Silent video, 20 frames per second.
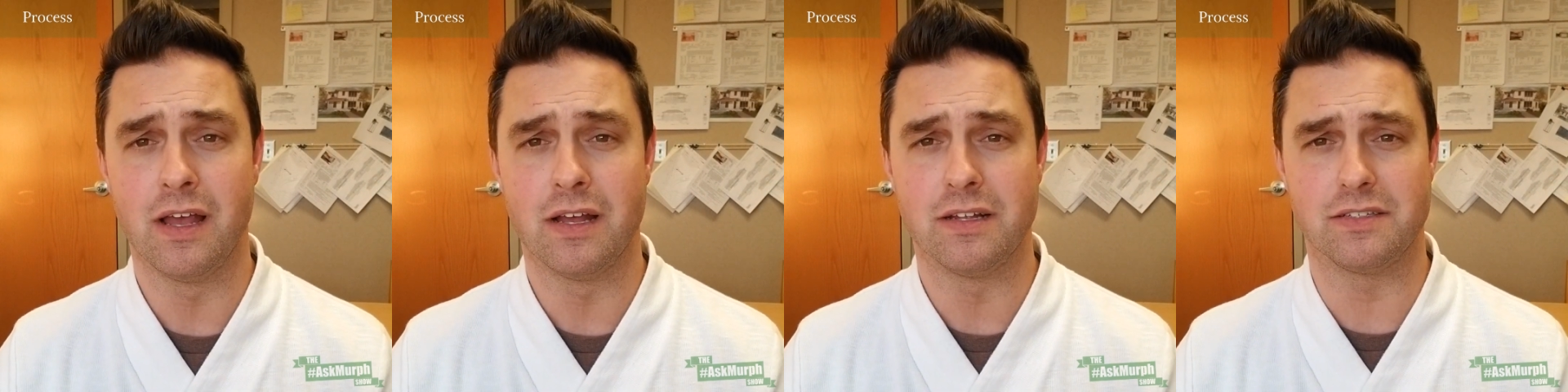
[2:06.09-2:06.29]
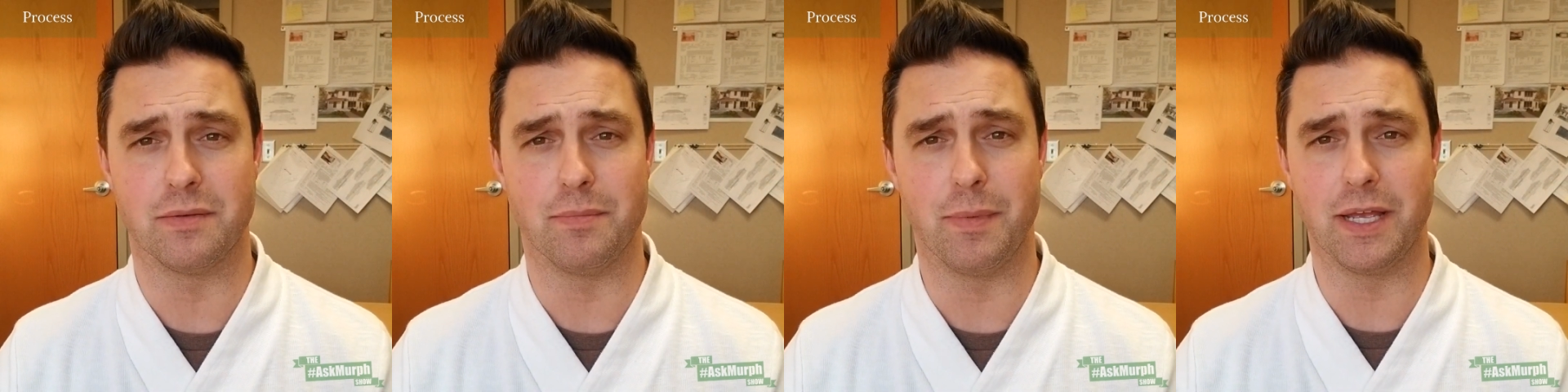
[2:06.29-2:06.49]

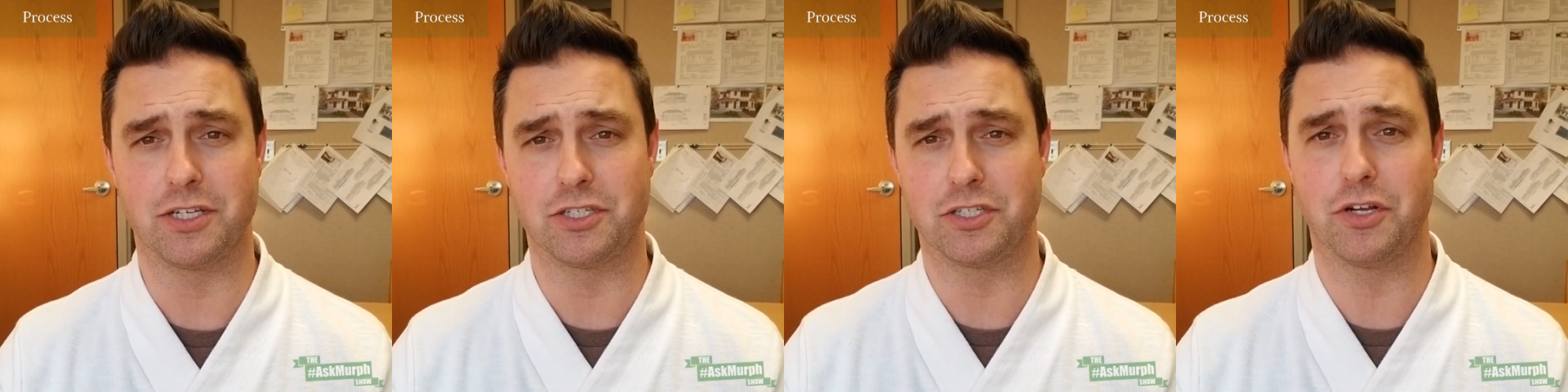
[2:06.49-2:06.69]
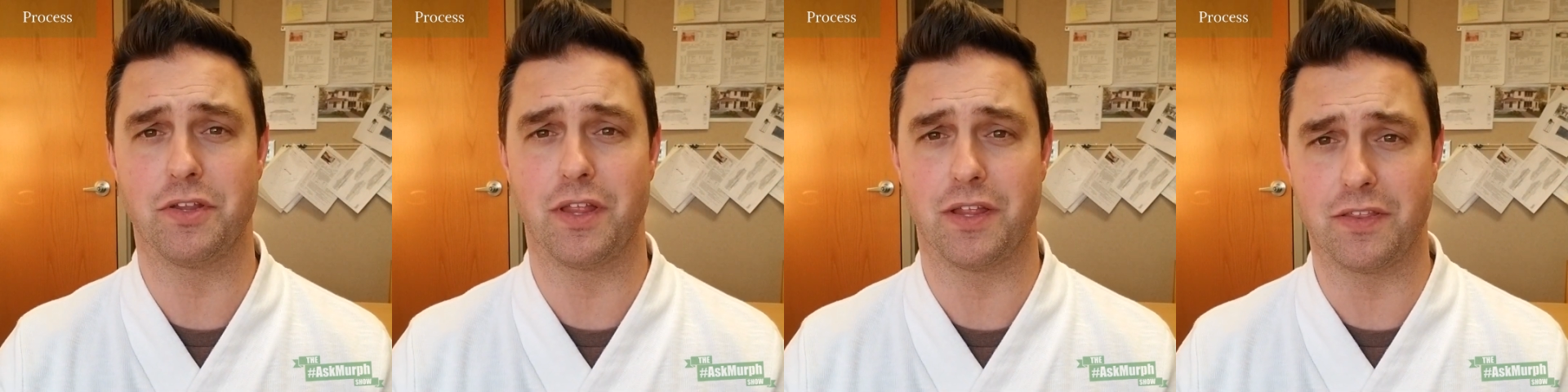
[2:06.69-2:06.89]
to make
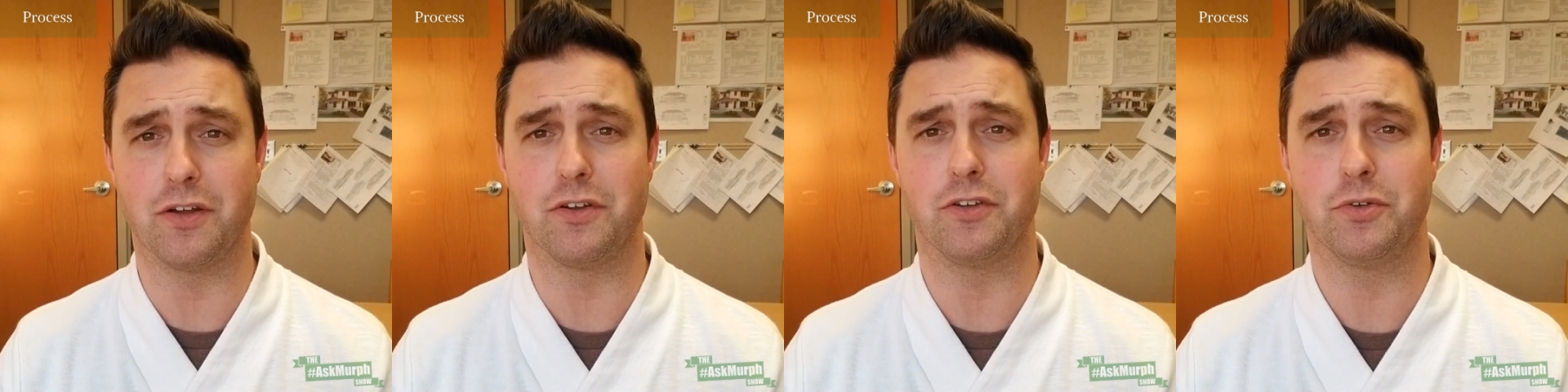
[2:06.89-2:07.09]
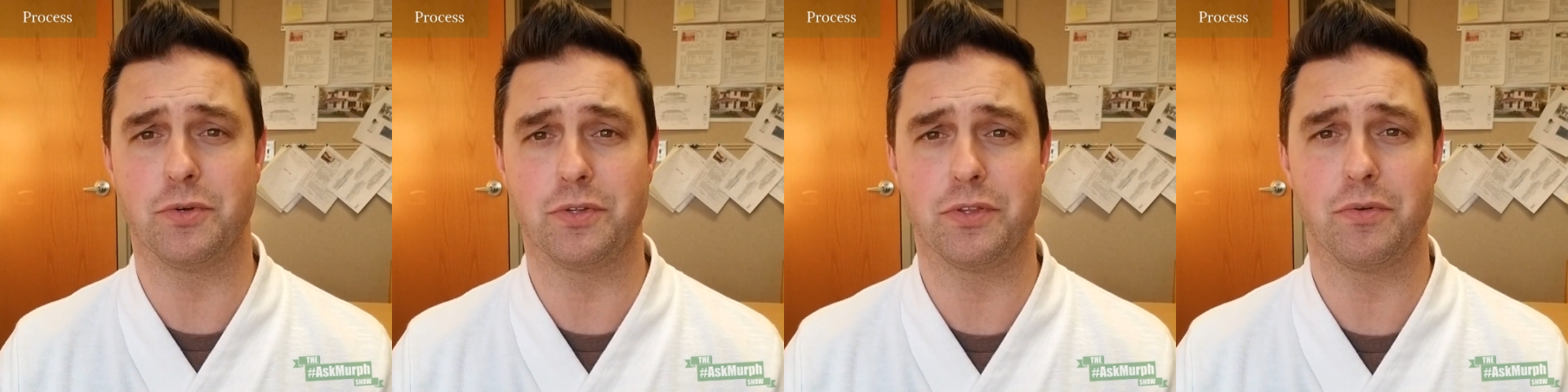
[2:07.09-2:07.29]
sure that they're
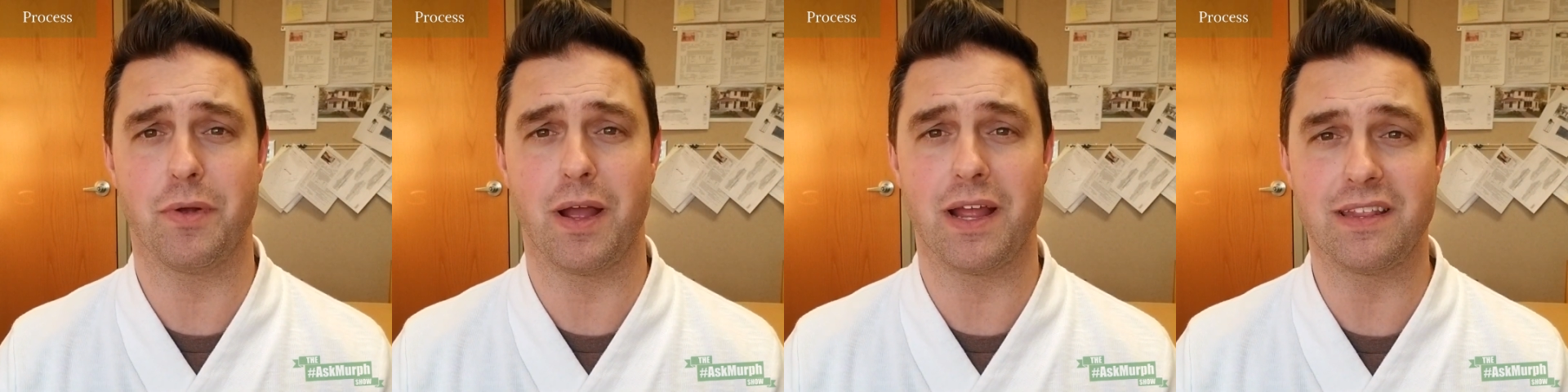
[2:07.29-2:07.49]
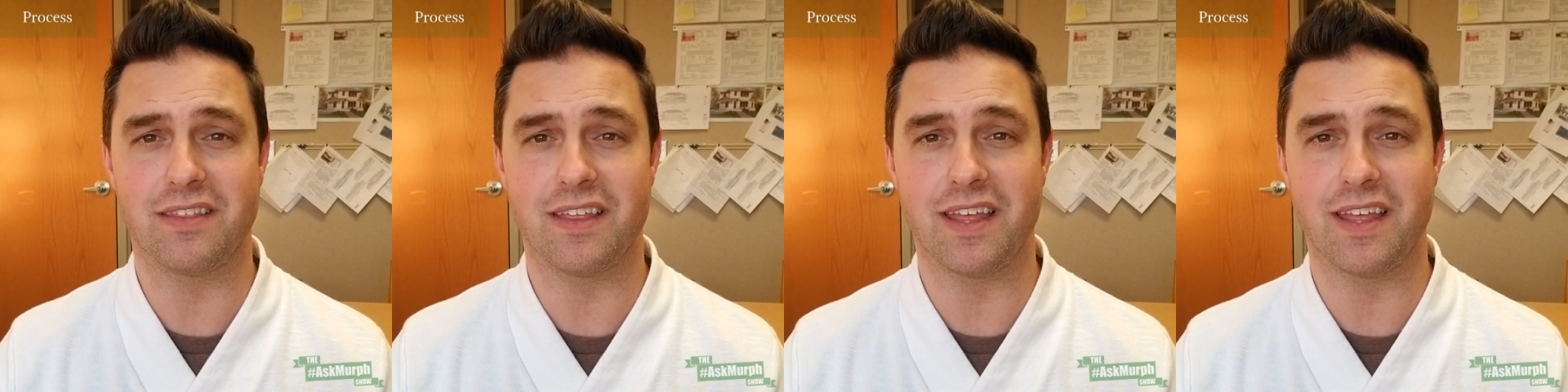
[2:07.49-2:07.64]
doing the right